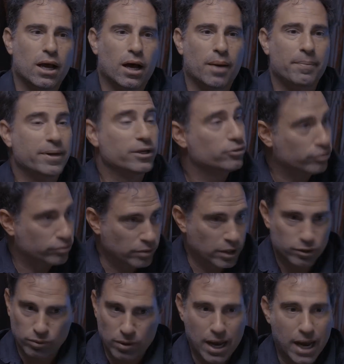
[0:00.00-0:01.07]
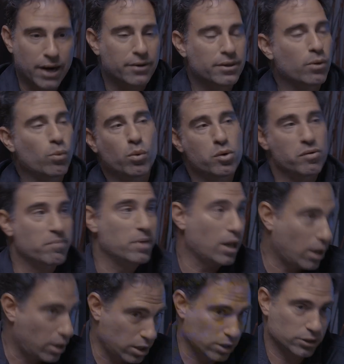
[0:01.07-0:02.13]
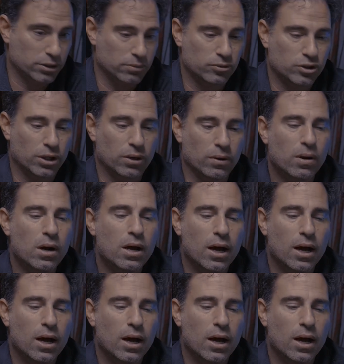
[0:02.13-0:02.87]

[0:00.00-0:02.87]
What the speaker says: Interest rates were higher than we've been accustomed to.